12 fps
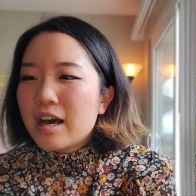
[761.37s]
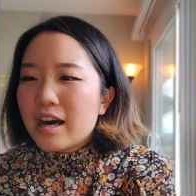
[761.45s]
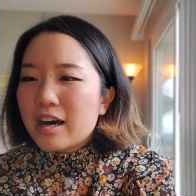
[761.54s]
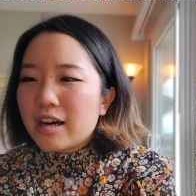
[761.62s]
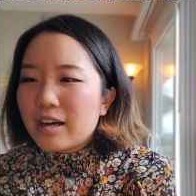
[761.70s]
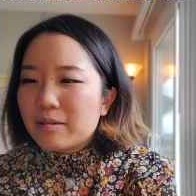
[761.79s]

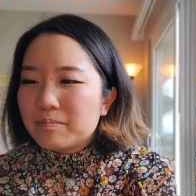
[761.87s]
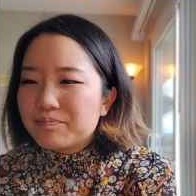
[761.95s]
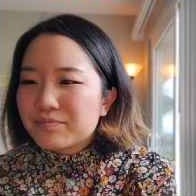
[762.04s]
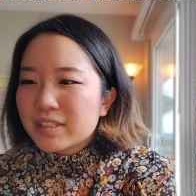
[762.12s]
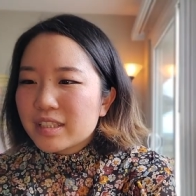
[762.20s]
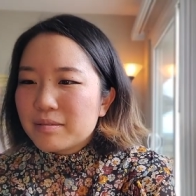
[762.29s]

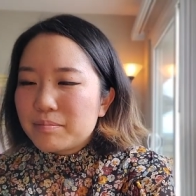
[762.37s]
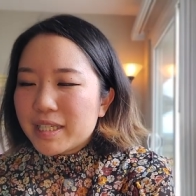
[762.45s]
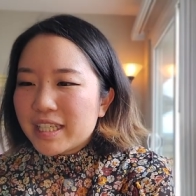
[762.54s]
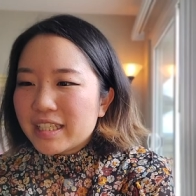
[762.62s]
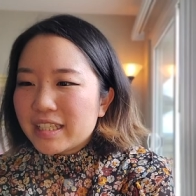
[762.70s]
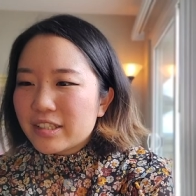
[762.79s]
Um,
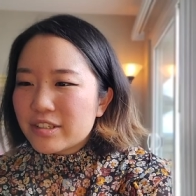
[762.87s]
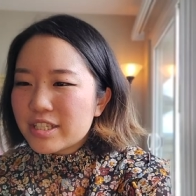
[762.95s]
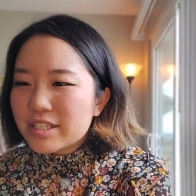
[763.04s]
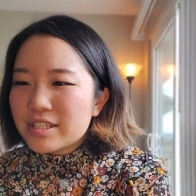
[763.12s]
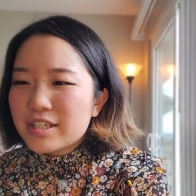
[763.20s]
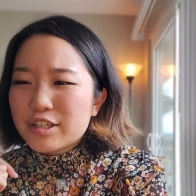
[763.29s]
but there's
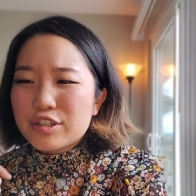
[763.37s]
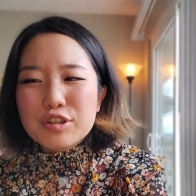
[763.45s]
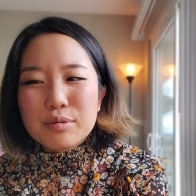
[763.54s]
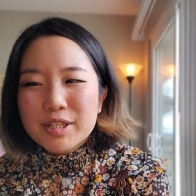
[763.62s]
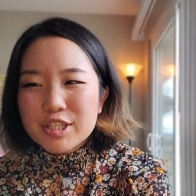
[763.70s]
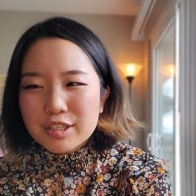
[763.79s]
just not too
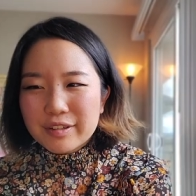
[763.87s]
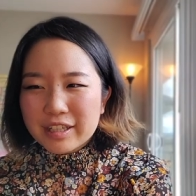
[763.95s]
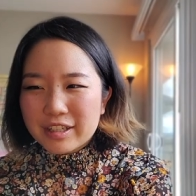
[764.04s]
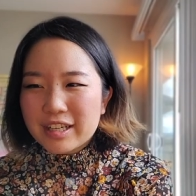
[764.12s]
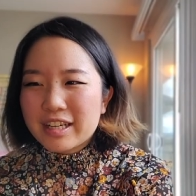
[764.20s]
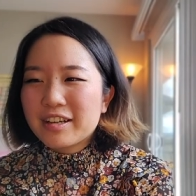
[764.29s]
much going
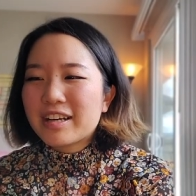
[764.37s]
on here.